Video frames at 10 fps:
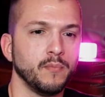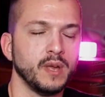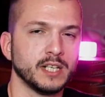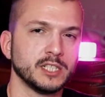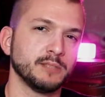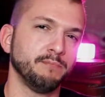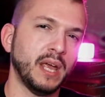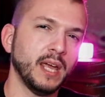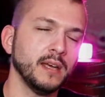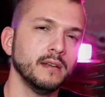
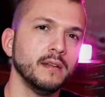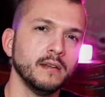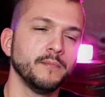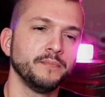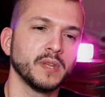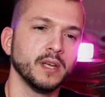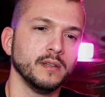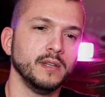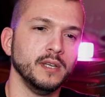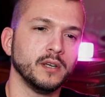Expand
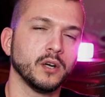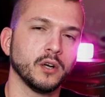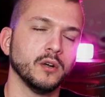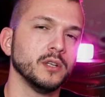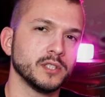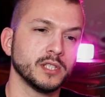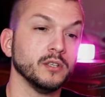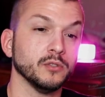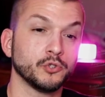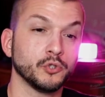the current
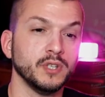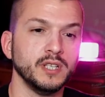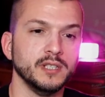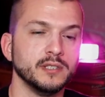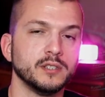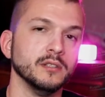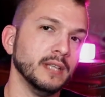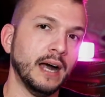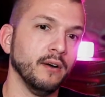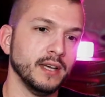skill trees to
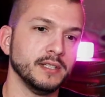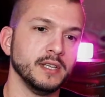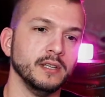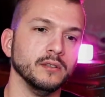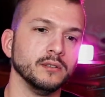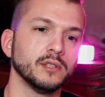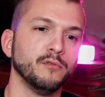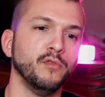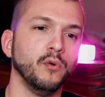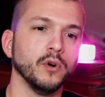allow anti-heals
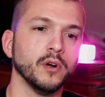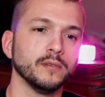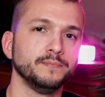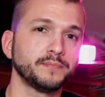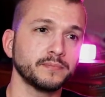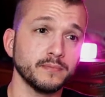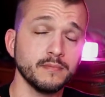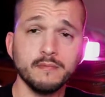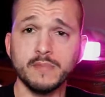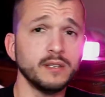for
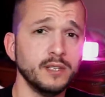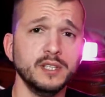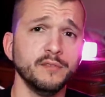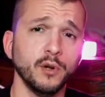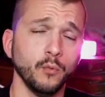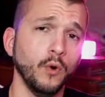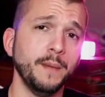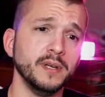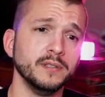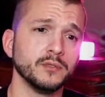the different
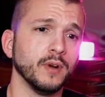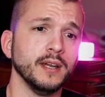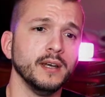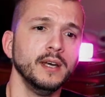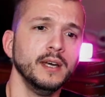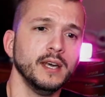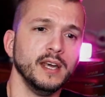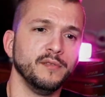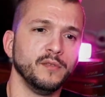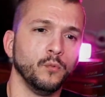weapons, right?
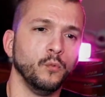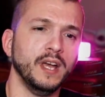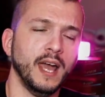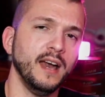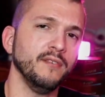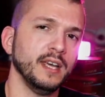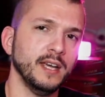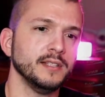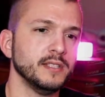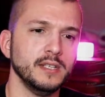If we have
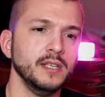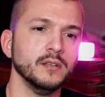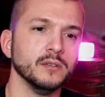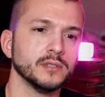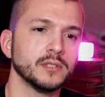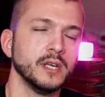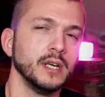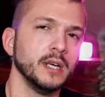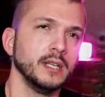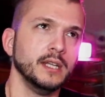anti-heals,
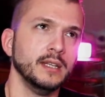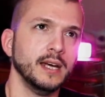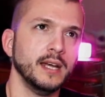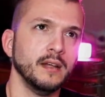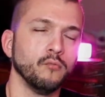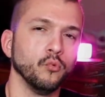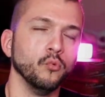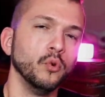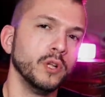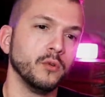then that
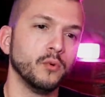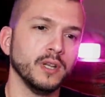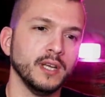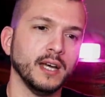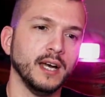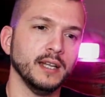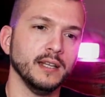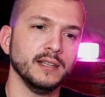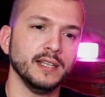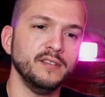really kind of
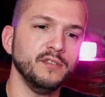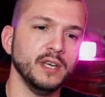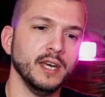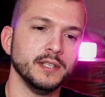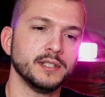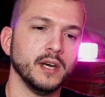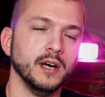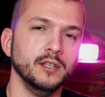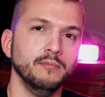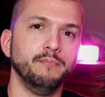alleviates
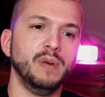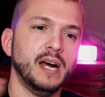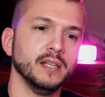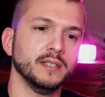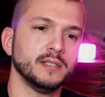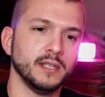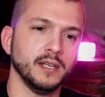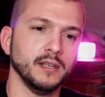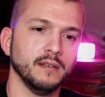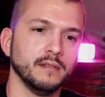unbalancing